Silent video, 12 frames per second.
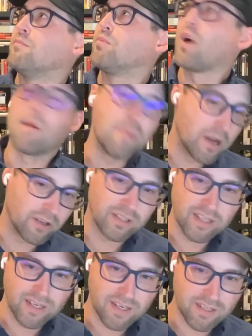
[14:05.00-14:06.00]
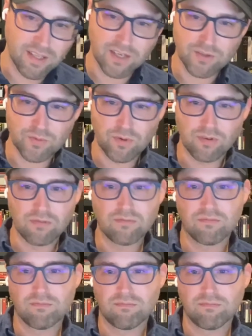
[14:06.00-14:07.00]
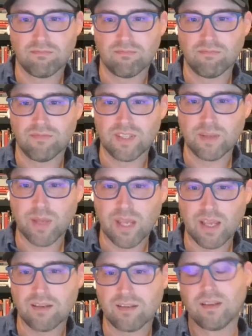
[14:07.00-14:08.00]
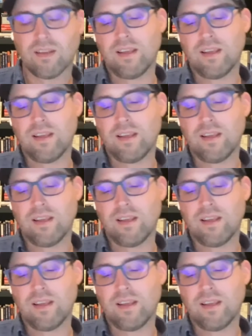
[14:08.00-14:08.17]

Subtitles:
primarily an intellectual debate,